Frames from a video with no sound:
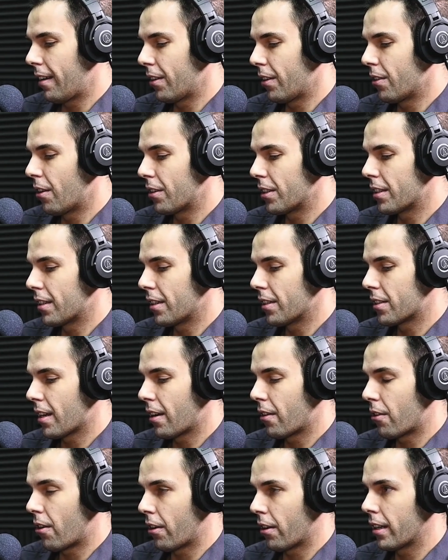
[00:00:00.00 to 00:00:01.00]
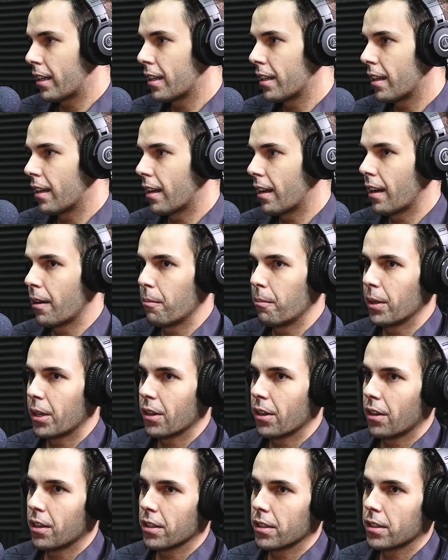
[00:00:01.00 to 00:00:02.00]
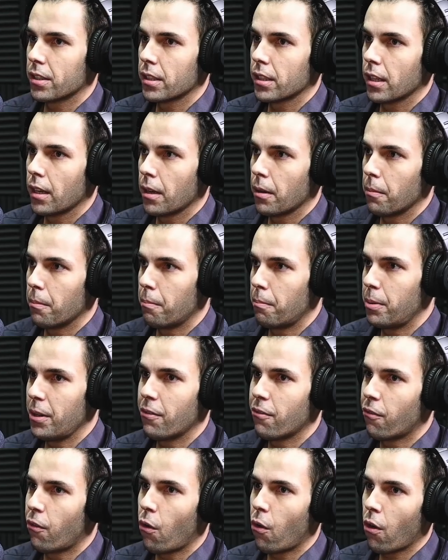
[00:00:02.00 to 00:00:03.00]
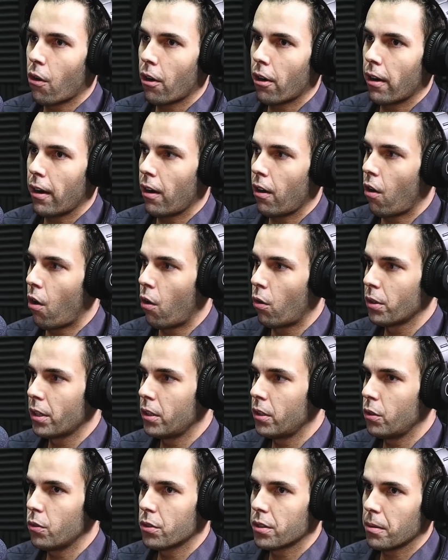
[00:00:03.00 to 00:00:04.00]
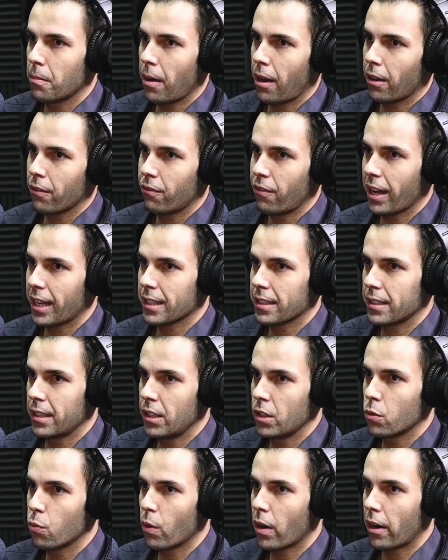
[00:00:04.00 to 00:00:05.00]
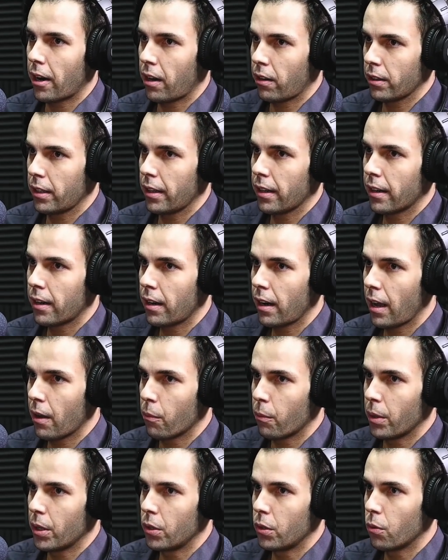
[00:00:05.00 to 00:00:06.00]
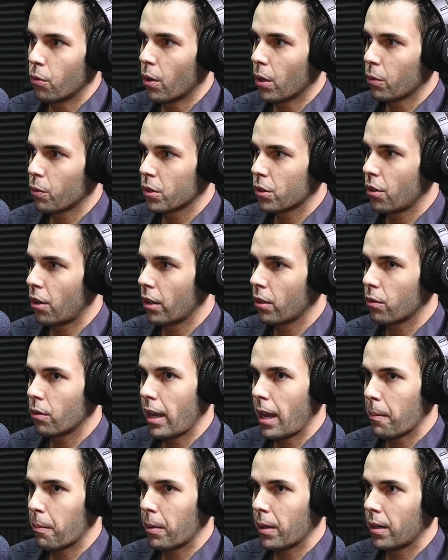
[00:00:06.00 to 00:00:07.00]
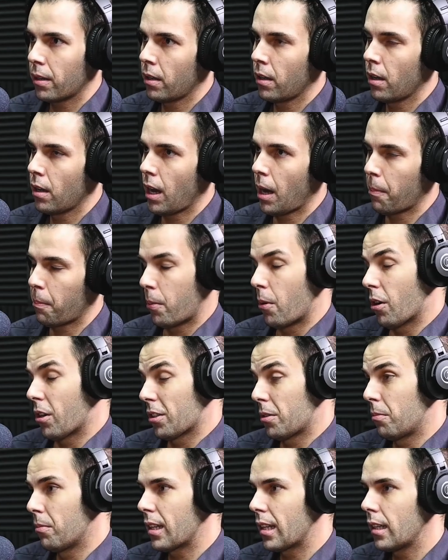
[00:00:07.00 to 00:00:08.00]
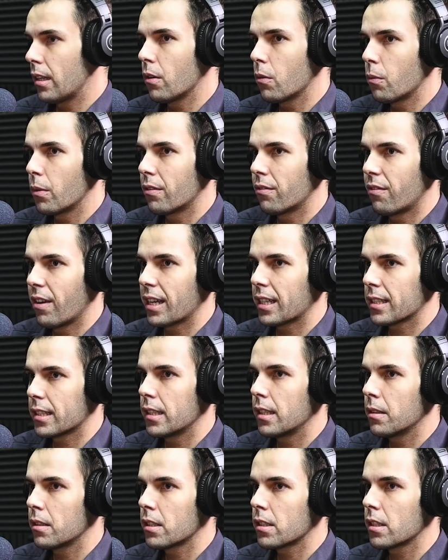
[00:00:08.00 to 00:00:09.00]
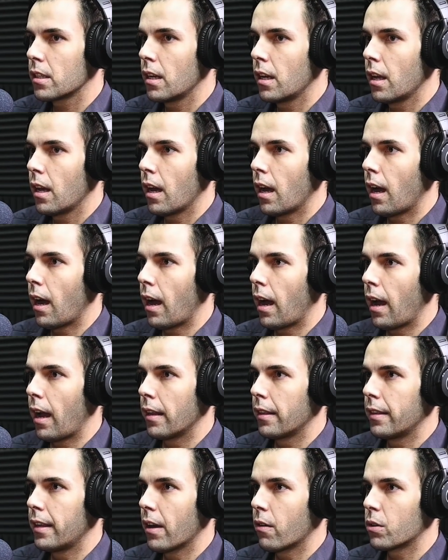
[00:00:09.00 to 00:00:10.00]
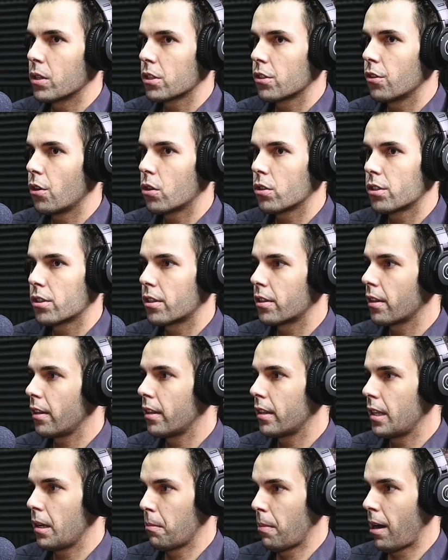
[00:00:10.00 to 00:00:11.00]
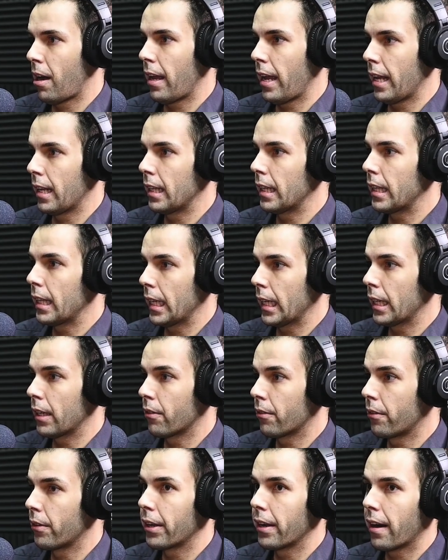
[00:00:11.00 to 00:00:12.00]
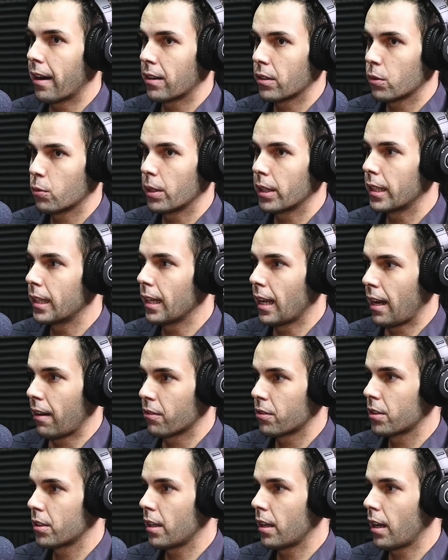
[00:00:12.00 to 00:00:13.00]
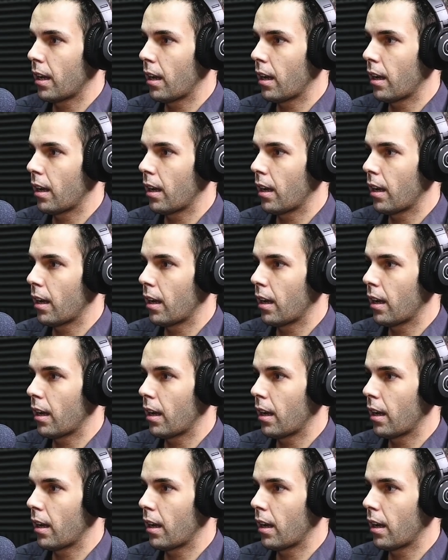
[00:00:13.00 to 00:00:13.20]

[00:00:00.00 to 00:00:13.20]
it's ironic because before all the news about vaccines were out there and we knew what was going to happen approximately with vaccines, there was no certainty about anything in regards with gloves.